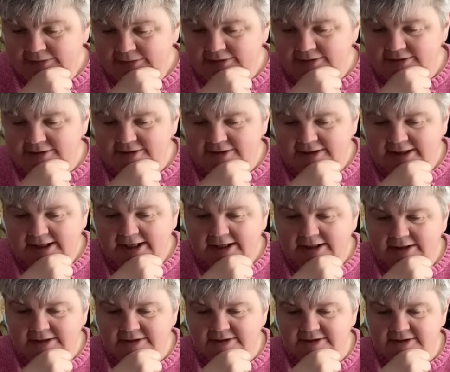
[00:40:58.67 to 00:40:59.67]
So
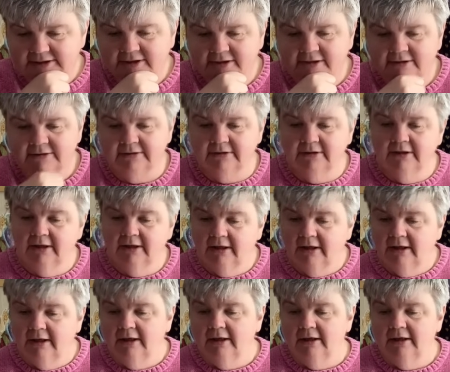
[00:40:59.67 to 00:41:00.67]
yeah, so
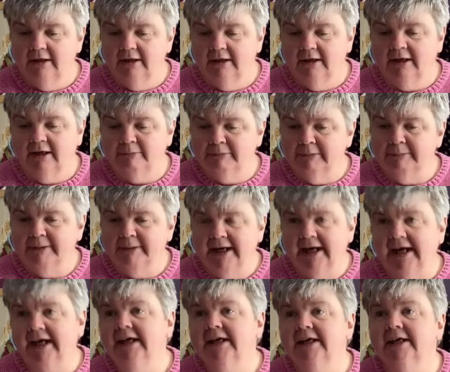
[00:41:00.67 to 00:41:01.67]
I'll be
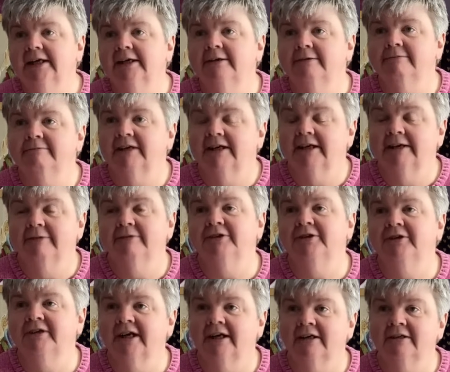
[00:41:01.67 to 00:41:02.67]
back. I have a
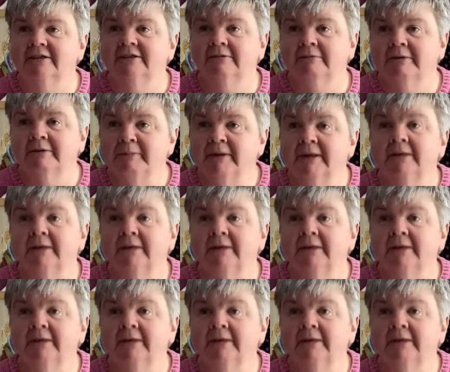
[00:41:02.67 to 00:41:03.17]
new calendar with big